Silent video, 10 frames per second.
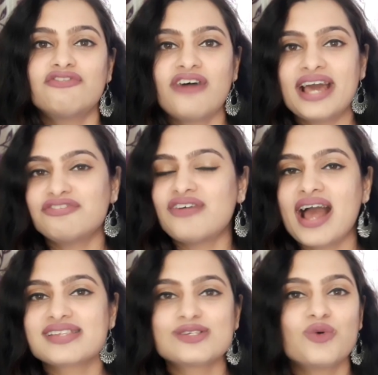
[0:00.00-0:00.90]
5
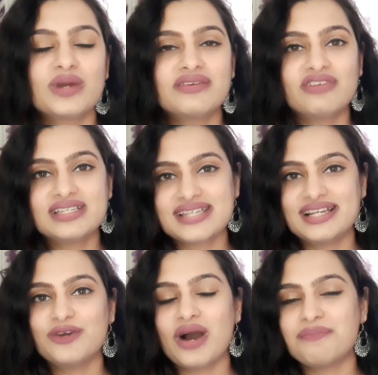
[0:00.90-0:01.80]
facts no one will tell
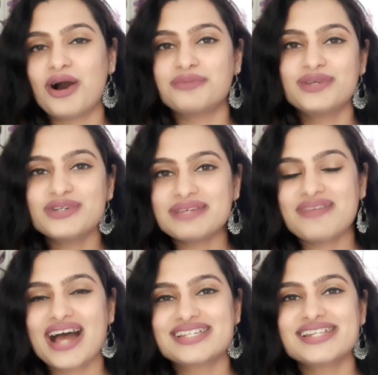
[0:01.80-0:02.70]
you about beauty
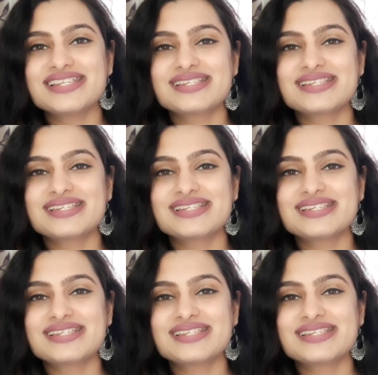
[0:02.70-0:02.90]
pageants.